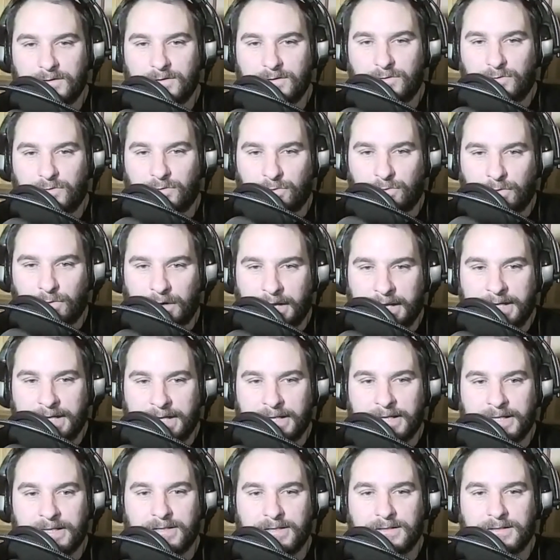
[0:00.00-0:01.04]
ran
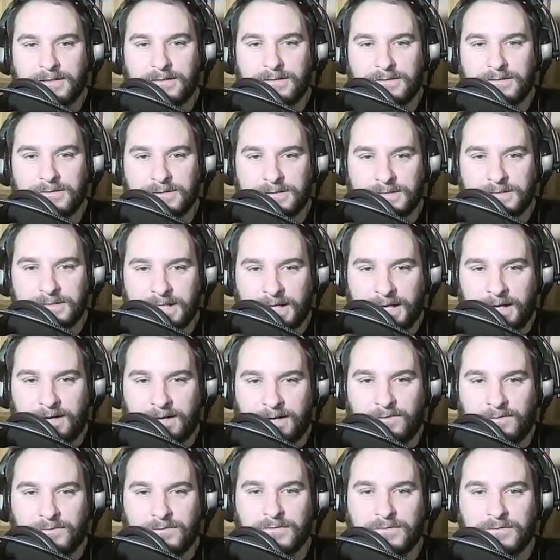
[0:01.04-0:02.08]
it
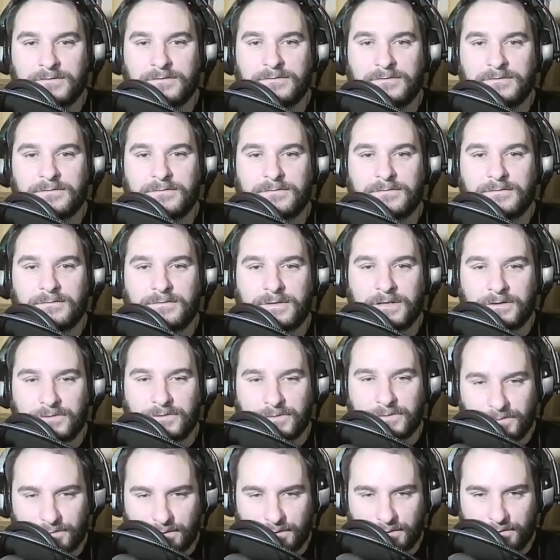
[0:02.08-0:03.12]
down their
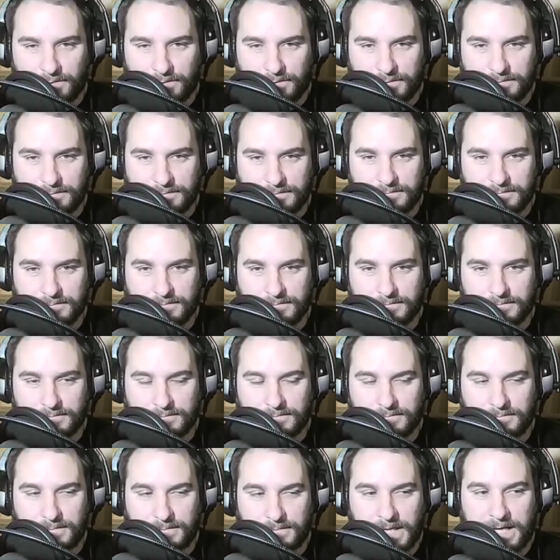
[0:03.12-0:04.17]
throat.
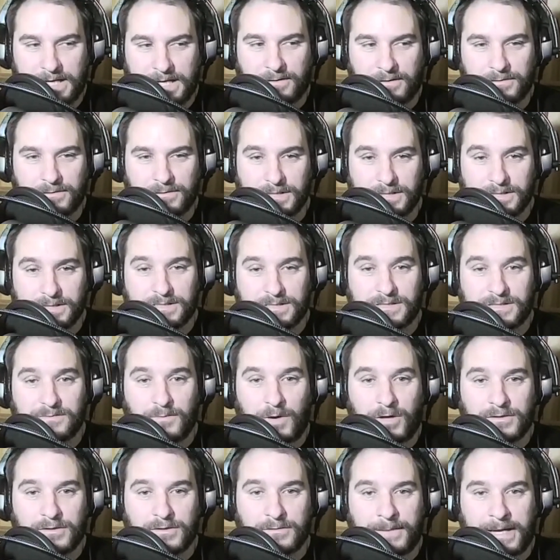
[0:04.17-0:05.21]
Now, he's a
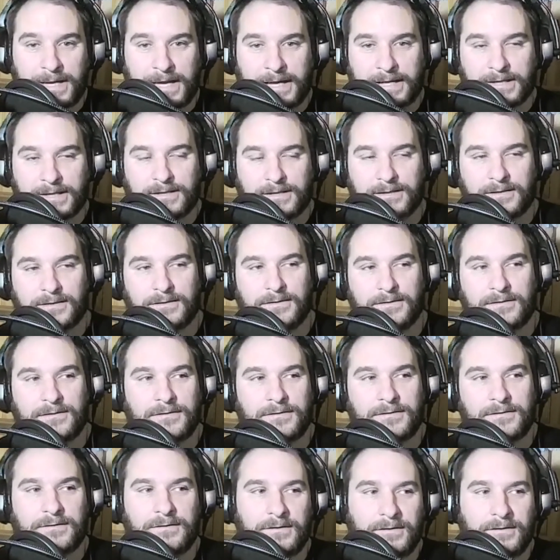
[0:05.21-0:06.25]
smaller back,
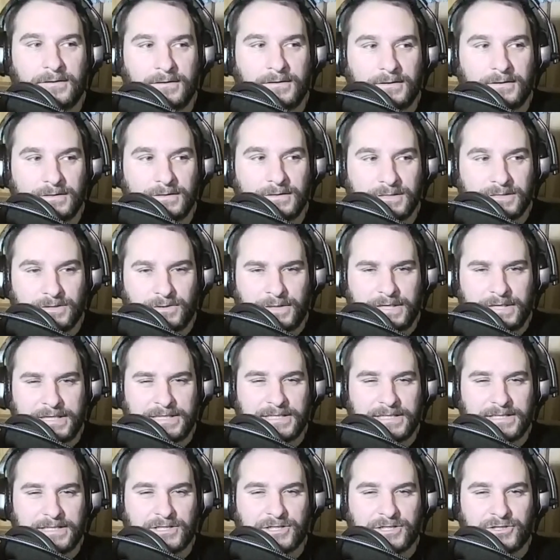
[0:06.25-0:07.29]
so he
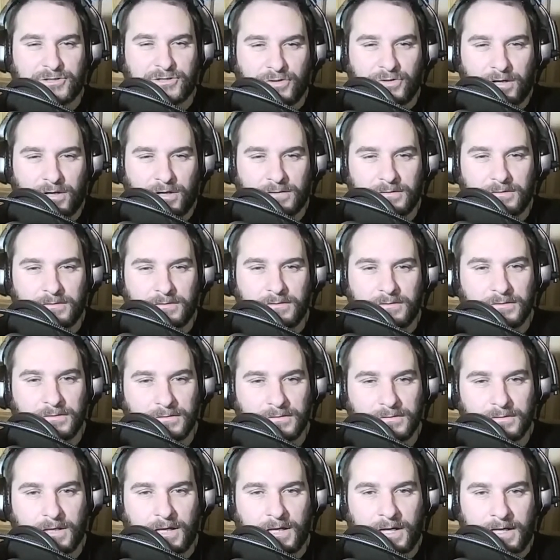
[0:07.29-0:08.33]
did struggle
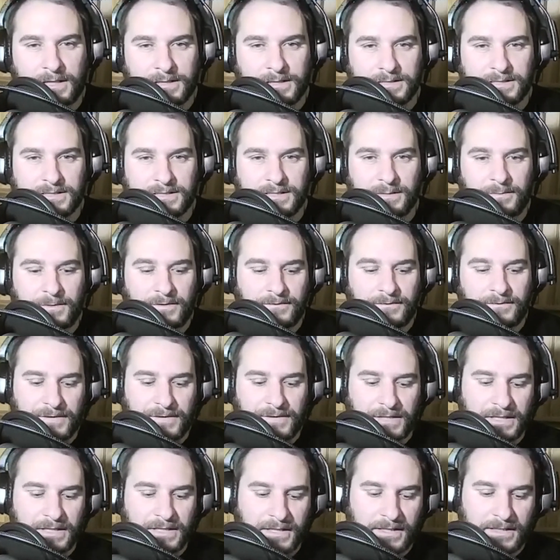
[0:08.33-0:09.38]
on some of
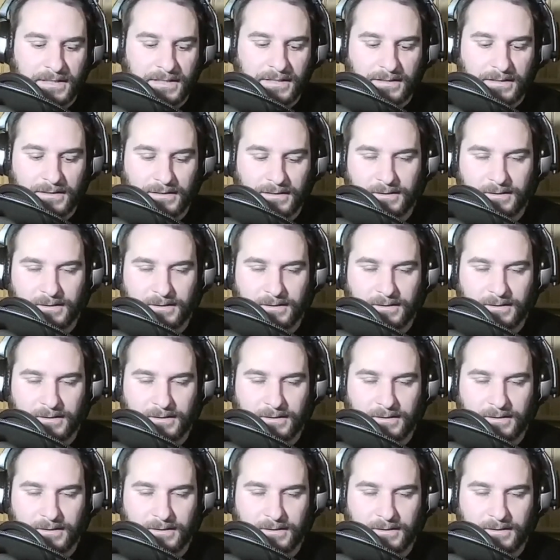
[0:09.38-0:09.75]
the